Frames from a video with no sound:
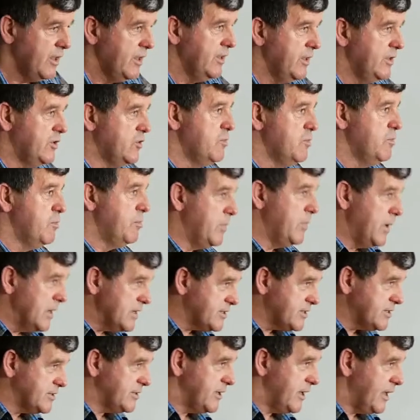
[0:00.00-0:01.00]
you
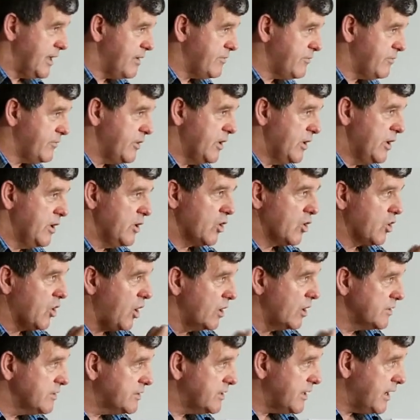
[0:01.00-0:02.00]
must have
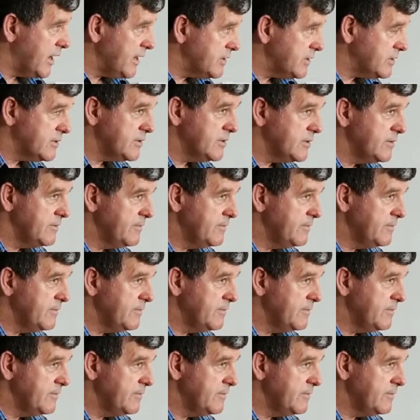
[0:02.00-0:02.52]
contact